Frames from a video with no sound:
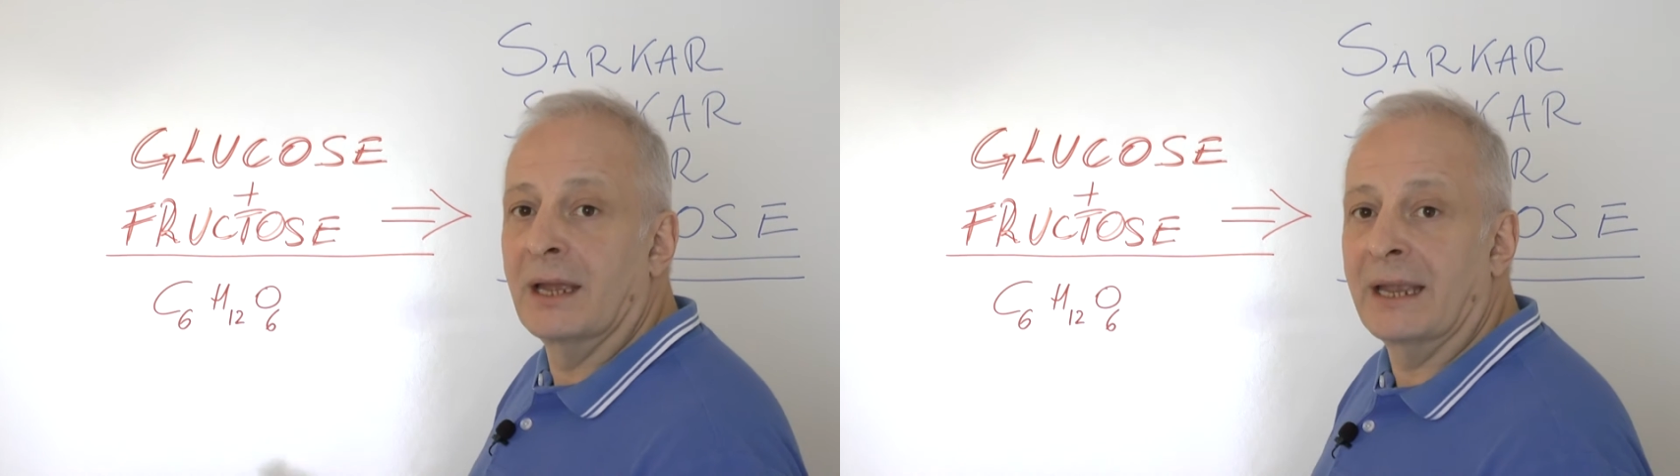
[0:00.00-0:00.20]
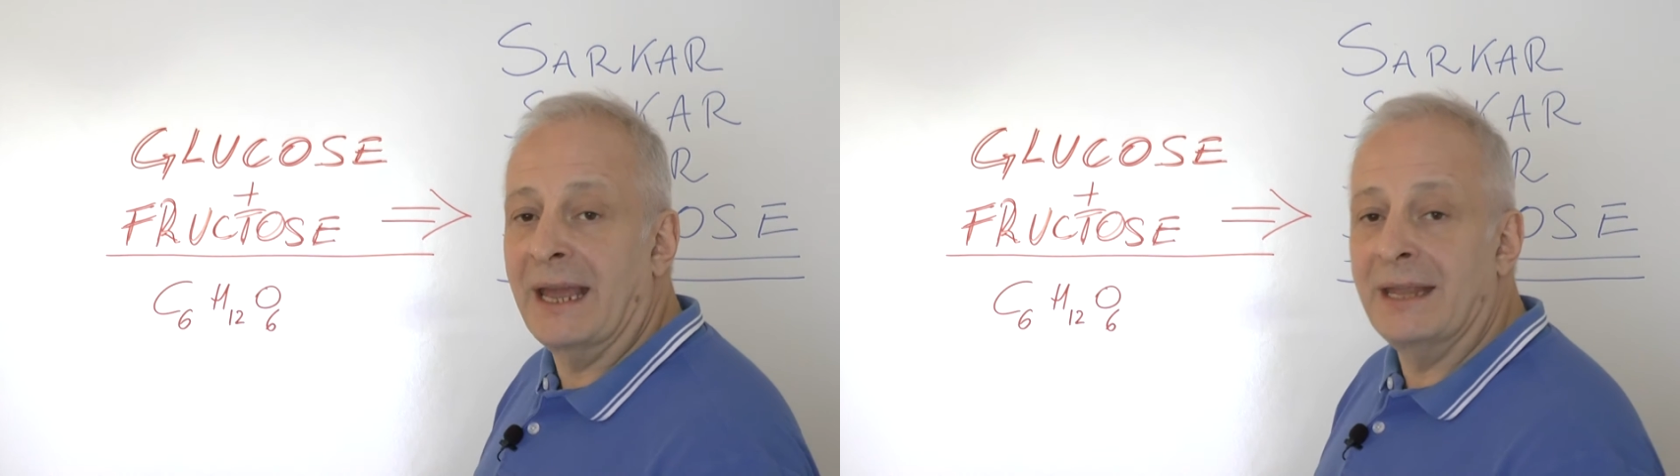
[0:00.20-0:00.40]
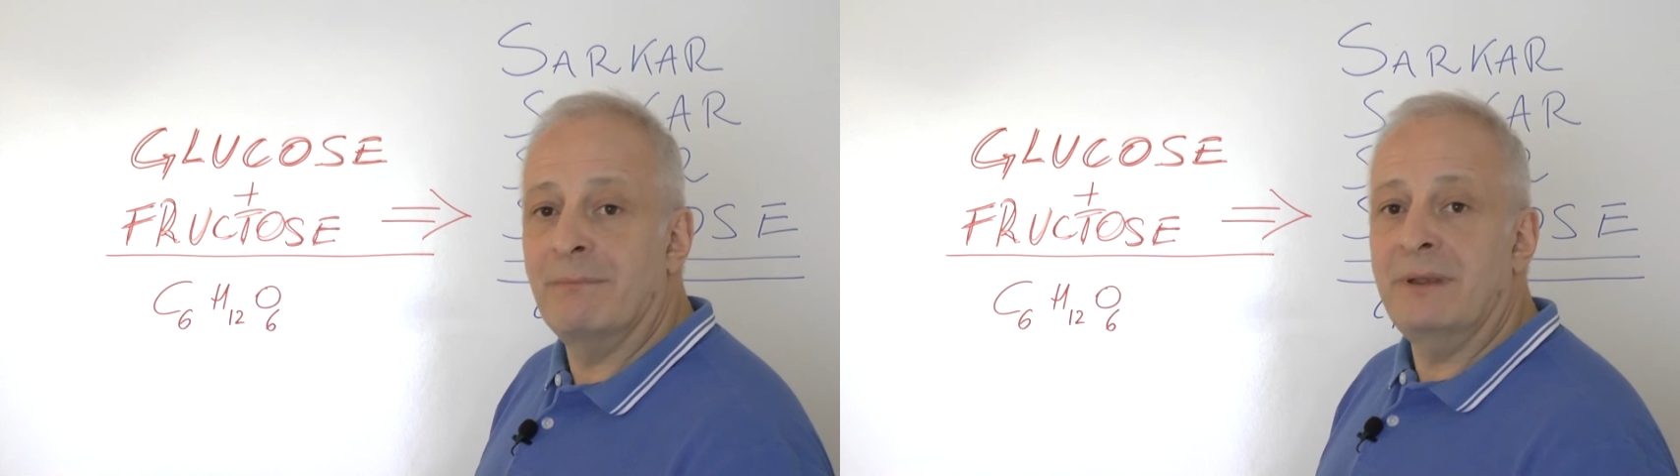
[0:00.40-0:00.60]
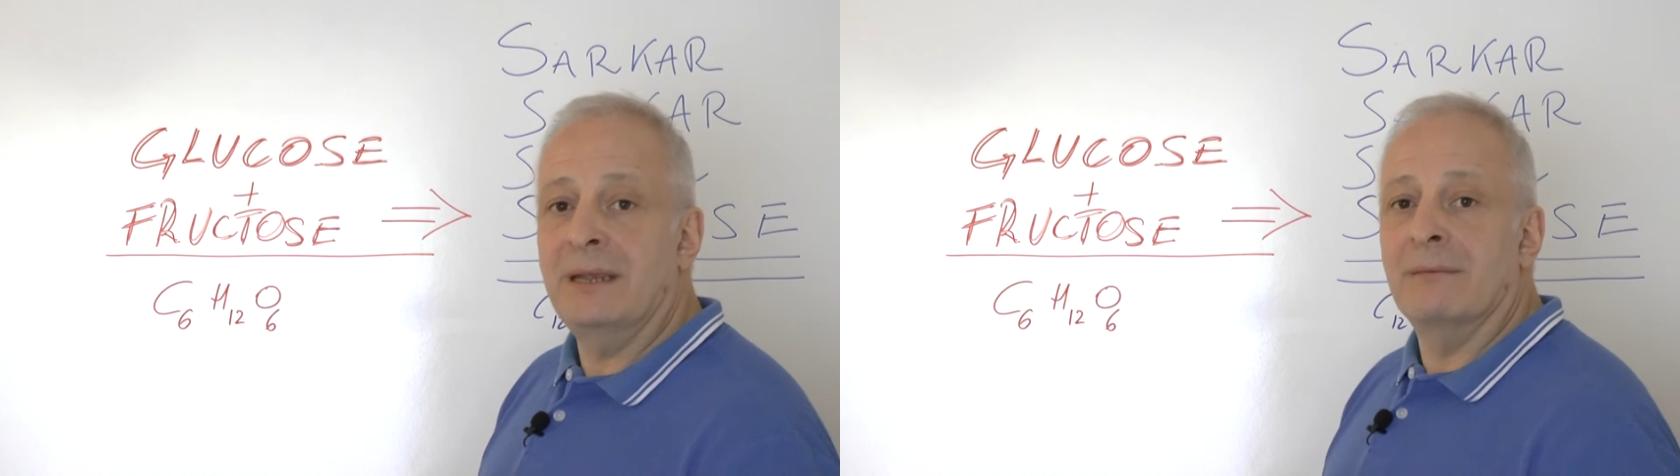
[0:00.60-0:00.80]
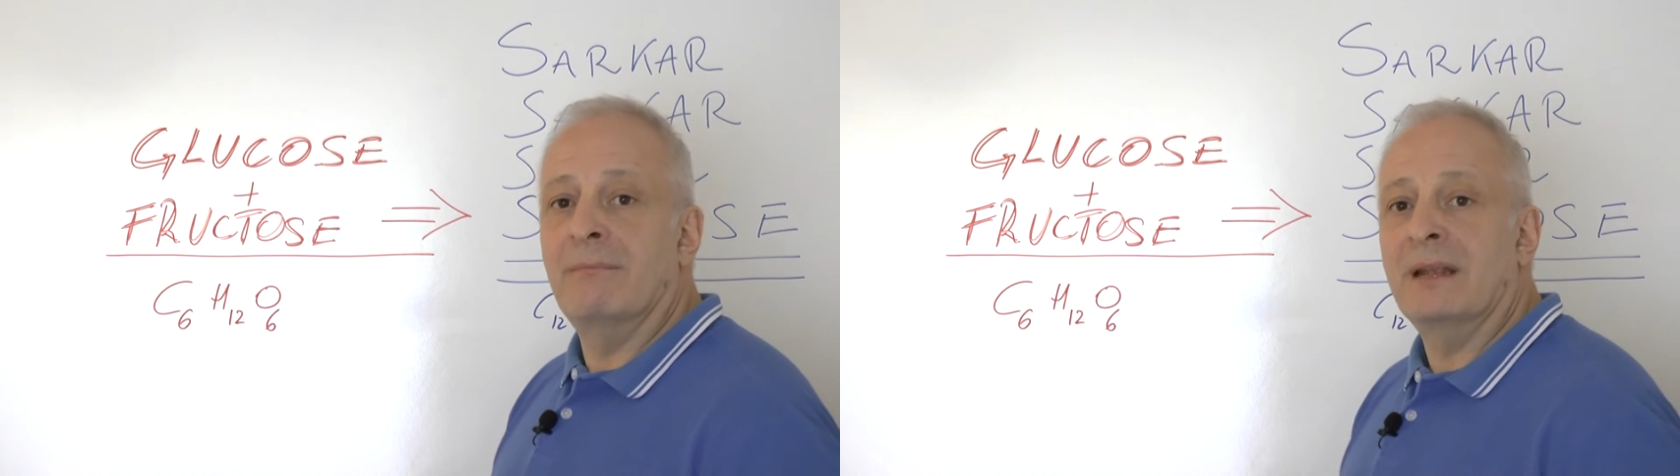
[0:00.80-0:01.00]
can
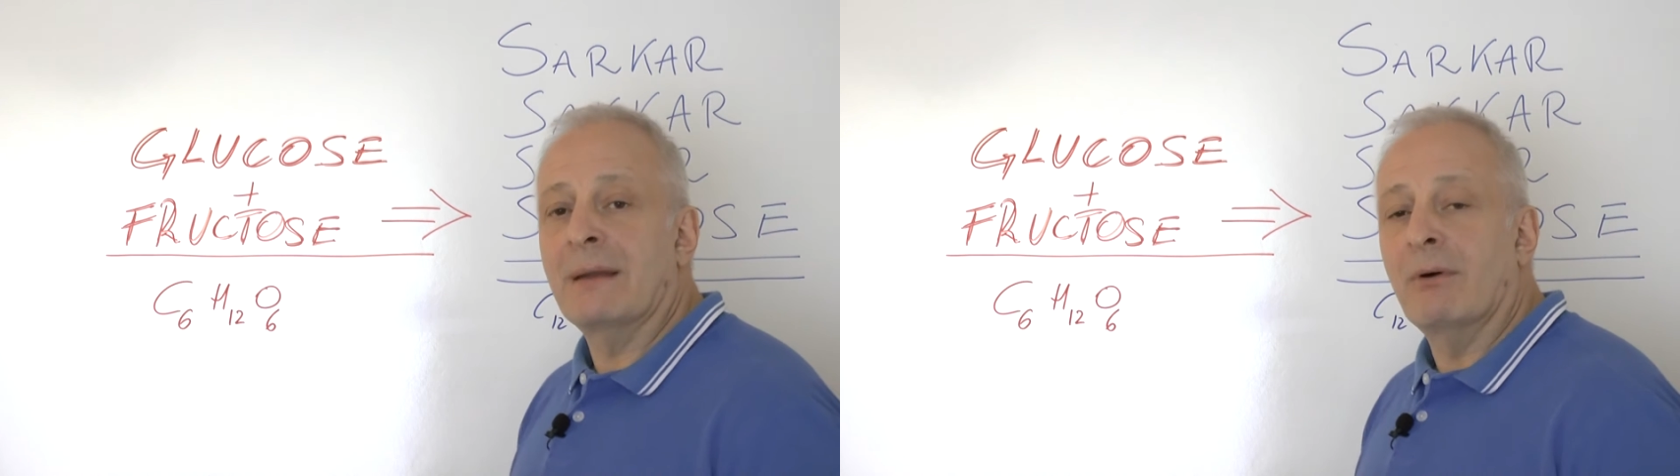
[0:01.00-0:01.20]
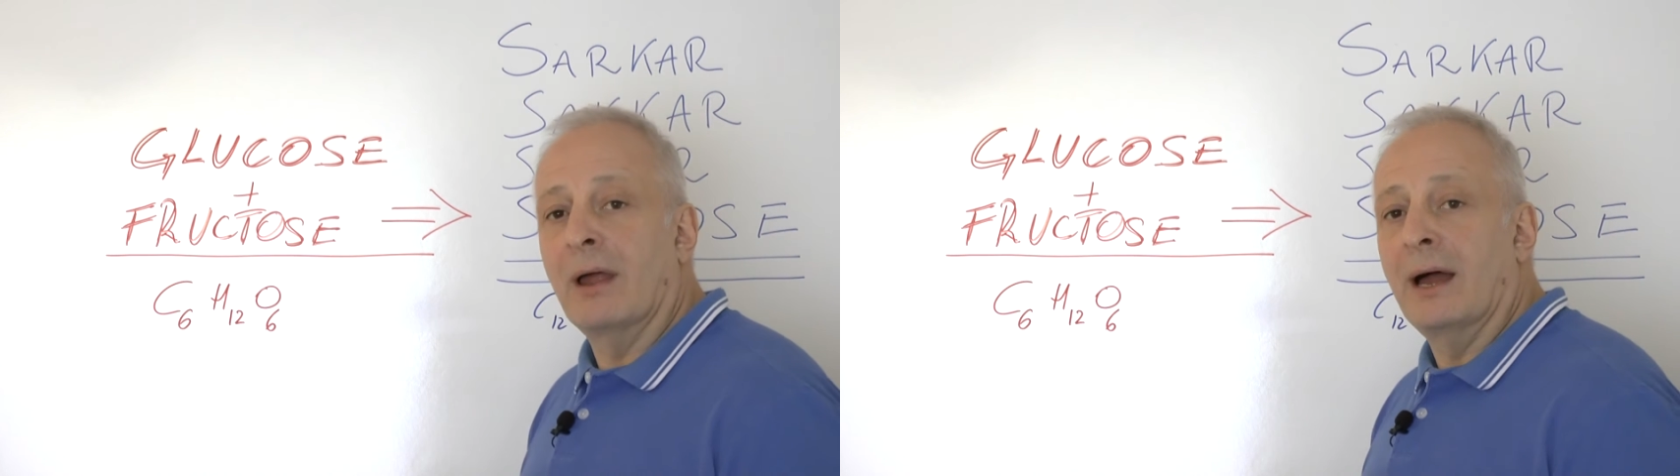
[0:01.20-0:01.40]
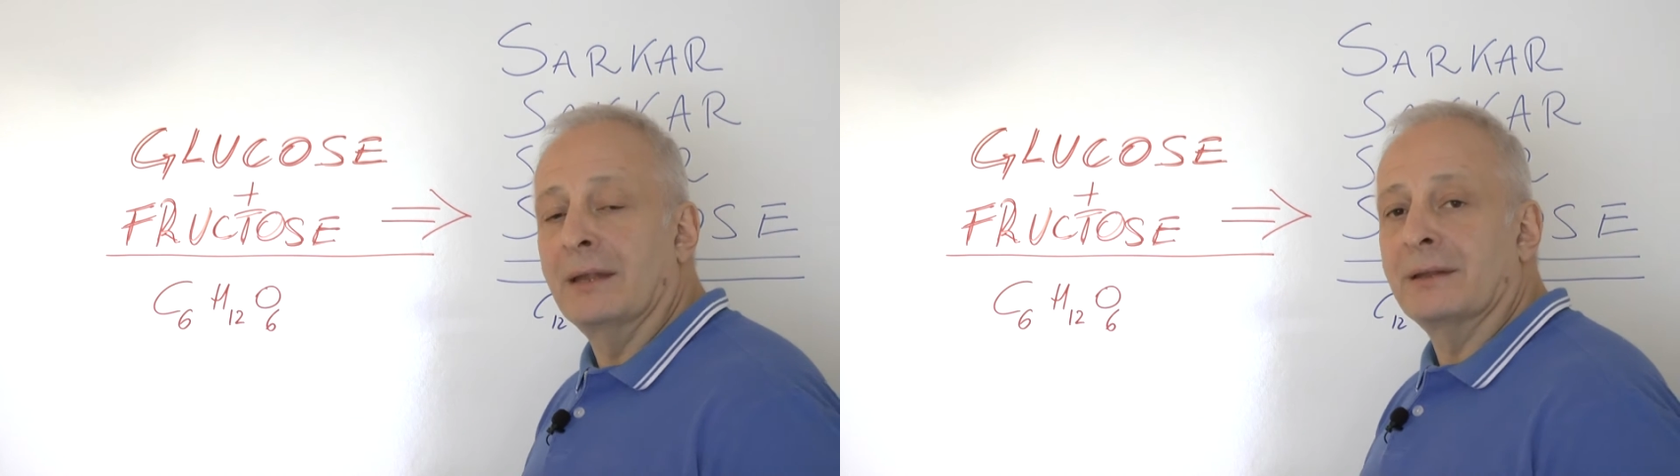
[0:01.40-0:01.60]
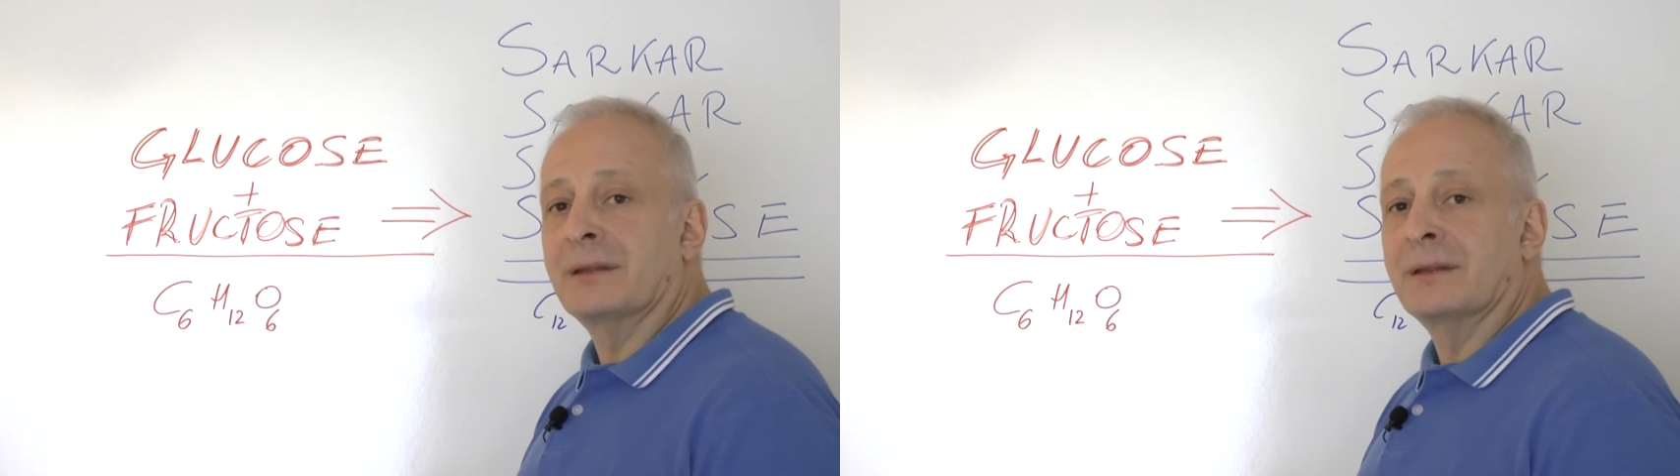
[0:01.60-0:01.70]
be metabolized